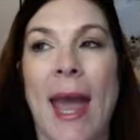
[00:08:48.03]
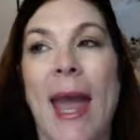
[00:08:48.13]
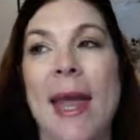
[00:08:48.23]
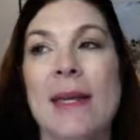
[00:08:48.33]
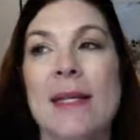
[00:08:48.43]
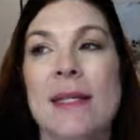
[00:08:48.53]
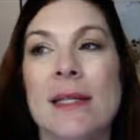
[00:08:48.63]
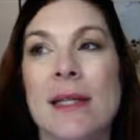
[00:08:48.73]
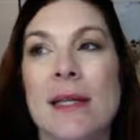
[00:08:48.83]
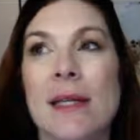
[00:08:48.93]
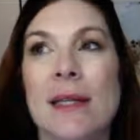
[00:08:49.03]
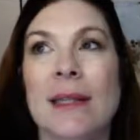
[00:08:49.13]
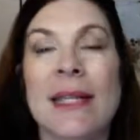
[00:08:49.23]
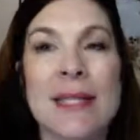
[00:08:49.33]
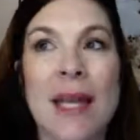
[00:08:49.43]
and
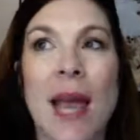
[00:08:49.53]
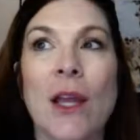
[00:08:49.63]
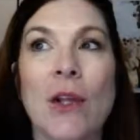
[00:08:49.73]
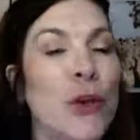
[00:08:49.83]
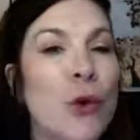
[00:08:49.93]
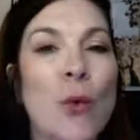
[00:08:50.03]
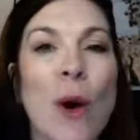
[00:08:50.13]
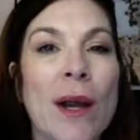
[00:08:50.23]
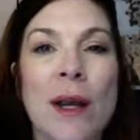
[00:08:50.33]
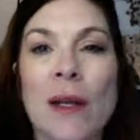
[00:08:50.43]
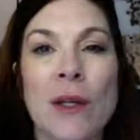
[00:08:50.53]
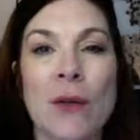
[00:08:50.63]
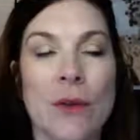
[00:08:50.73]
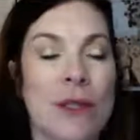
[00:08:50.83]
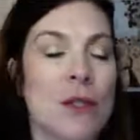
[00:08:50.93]
let's say you want to, you
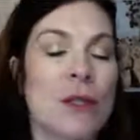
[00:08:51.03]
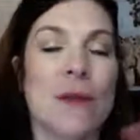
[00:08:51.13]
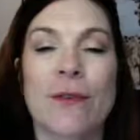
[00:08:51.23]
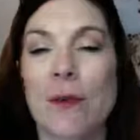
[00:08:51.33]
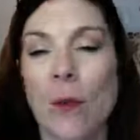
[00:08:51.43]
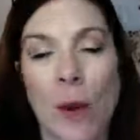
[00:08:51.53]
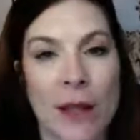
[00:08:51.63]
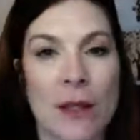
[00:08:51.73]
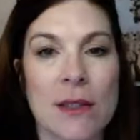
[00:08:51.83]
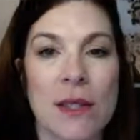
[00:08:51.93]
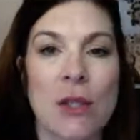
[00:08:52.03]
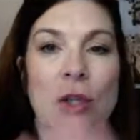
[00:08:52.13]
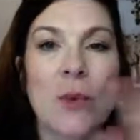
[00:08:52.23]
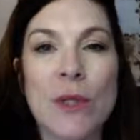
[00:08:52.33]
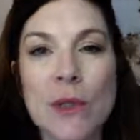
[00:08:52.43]
know, let's just for weight loss, like
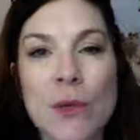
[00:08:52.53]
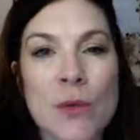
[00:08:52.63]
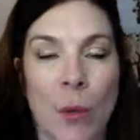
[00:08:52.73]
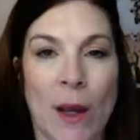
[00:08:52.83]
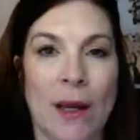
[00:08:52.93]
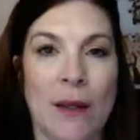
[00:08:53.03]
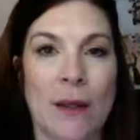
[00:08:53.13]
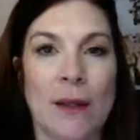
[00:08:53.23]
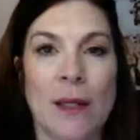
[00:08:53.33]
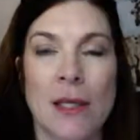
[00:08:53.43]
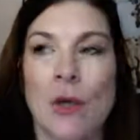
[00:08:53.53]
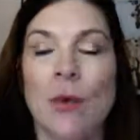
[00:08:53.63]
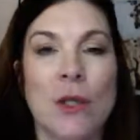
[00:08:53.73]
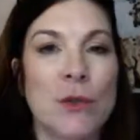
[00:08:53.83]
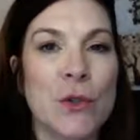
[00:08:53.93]
you want to lose weight.
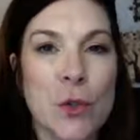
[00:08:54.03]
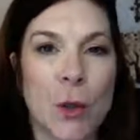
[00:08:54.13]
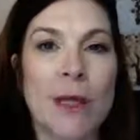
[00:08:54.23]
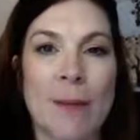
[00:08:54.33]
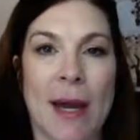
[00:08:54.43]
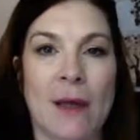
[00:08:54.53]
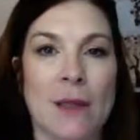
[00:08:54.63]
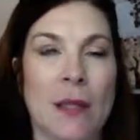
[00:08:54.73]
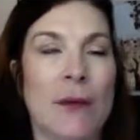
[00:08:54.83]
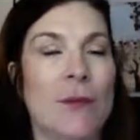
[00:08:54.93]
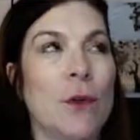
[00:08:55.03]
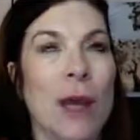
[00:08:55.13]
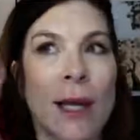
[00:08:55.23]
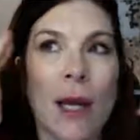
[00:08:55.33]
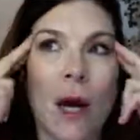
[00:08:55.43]
You want to lose 20 pounds. And if you're
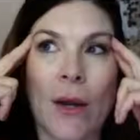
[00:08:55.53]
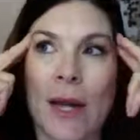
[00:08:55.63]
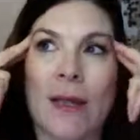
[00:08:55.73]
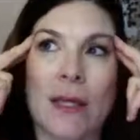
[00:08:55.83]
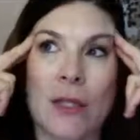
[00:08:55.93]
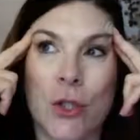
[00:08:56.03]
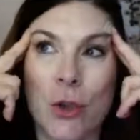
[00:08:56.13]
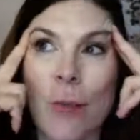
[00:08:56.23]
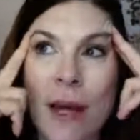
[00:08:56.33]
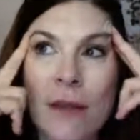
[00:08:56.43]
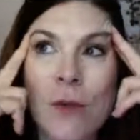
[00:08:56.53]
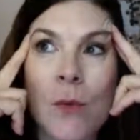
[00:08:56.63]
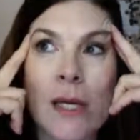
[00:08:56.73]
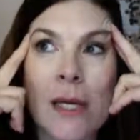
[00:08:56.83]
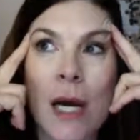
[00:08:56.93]
like, okay, that's two pounds a
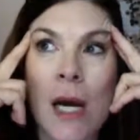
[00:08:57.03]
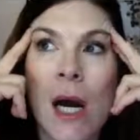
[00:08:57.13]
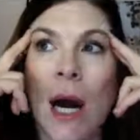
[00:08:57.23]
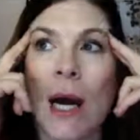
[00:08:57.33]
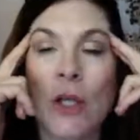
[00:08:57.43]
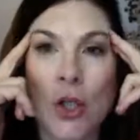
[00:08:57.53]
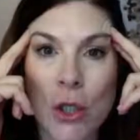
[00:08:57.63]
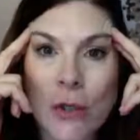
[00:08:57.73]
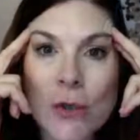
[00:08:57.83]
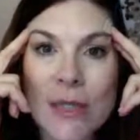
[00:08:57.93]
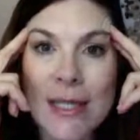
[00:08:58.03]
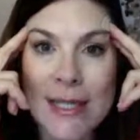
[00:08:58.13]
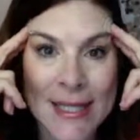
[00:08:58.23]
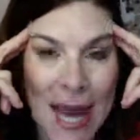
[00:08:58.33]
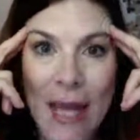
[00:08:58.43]
week. I should lose it
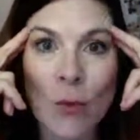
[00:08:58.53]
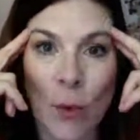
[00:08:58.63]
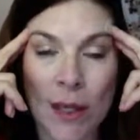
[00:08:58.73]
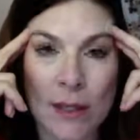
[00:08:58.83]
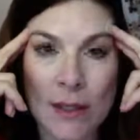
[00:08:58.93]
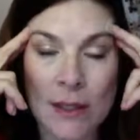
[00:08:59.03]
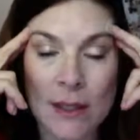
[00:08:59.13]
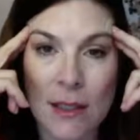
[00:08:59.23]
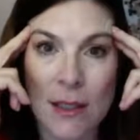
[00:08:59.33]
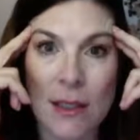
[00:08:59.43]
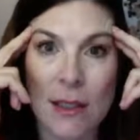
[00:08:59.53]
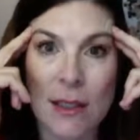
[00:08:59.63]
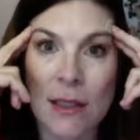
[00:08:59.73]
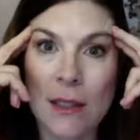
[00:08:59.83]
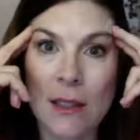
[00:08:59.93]
in 10 weeks.
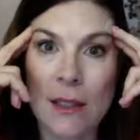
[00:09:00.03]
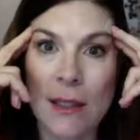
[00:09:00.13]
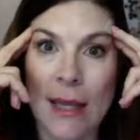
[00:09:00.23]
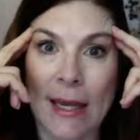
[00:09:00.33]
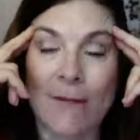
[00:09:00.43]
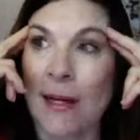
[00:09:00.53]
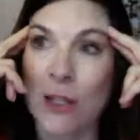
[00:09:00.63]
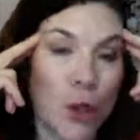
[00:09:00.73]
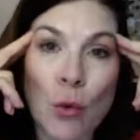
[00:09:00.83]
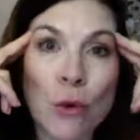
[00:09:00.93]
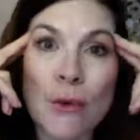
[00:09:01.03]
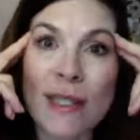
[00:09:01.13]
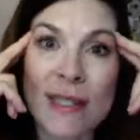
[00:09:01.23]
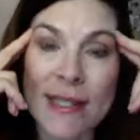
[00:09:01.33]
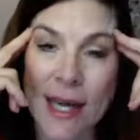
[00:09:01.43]
If I don't lose
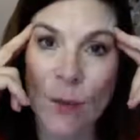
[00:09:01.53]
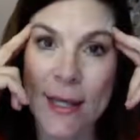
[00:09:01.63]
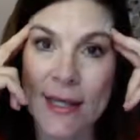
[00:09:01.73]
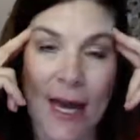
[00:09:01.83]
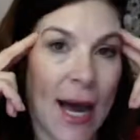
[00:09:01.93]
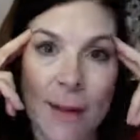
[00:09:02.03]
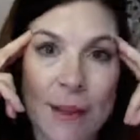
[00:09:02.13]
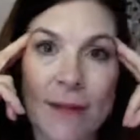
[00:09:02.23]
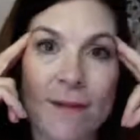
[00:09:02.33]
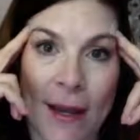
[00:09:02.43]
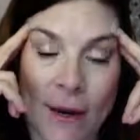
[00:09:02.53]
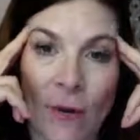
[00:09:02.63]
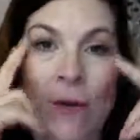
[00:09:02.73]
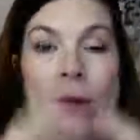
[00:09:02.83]
it in 10 weeks, I'm going to fail.